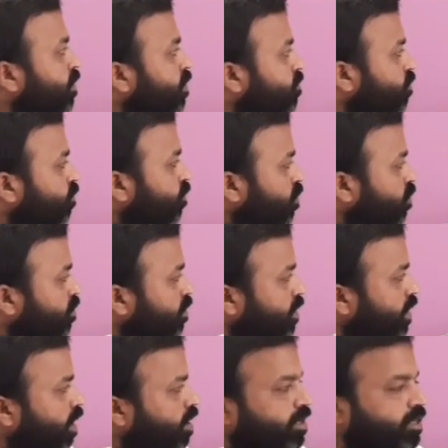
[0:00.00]
So we know
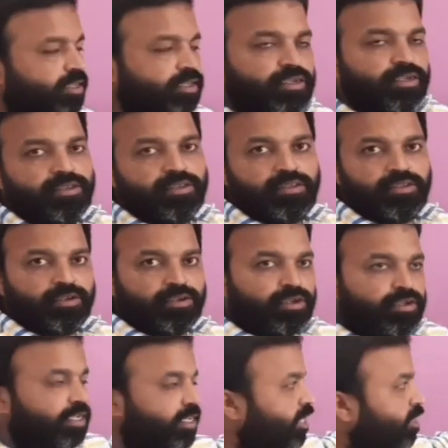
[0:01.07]
that already the
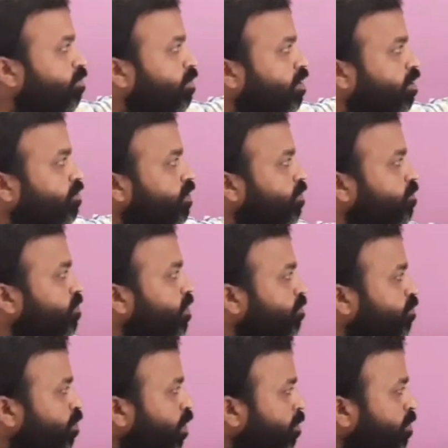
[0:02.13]
statement of
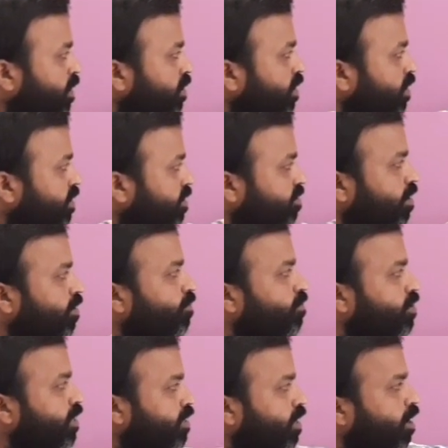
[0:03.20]
shifting property, that is
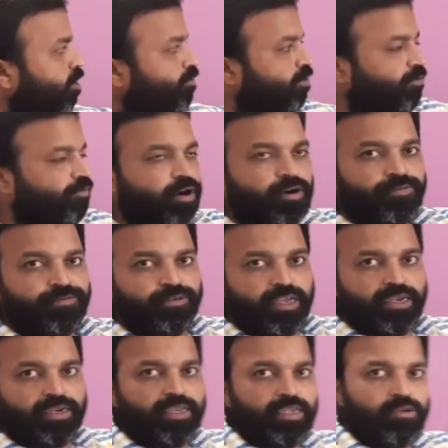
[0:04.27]
if z of f of
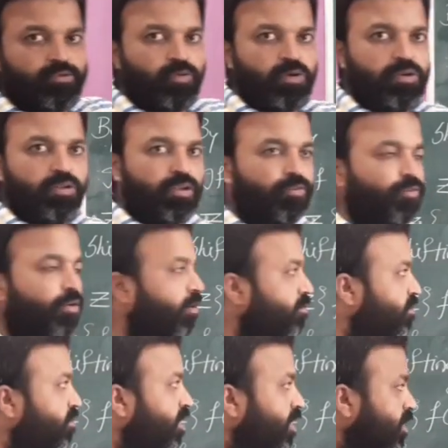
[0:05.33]
n equal to f of z,